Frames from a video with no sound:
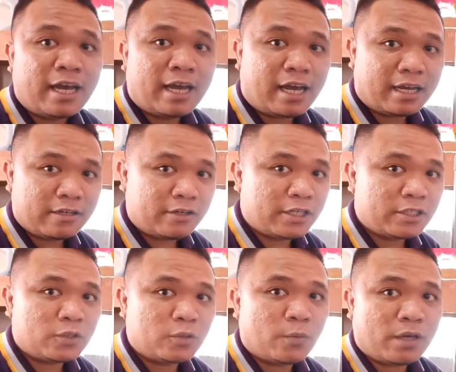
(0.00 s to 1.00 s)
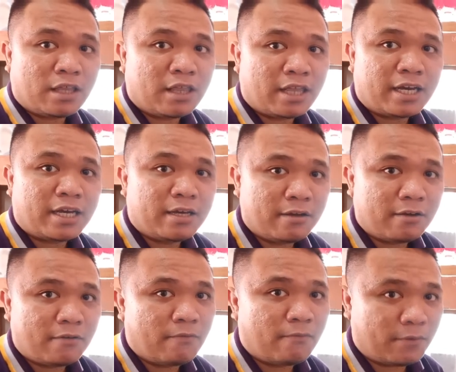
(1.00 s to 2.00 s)
agrees with the
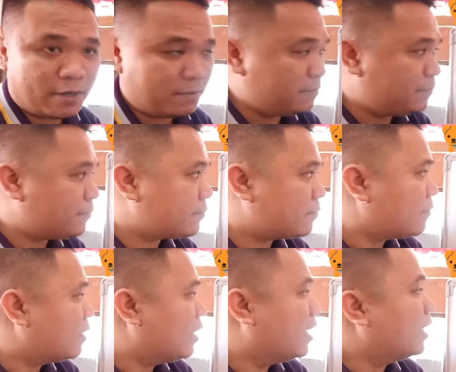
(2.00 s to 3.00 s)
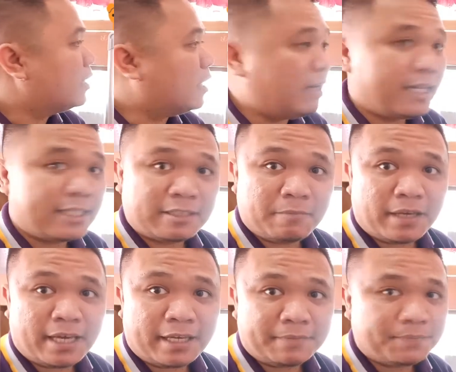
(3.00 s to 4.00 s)
verb. Now let's
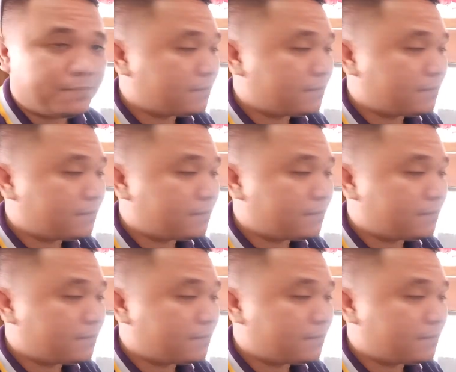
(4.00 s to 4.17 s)
begin.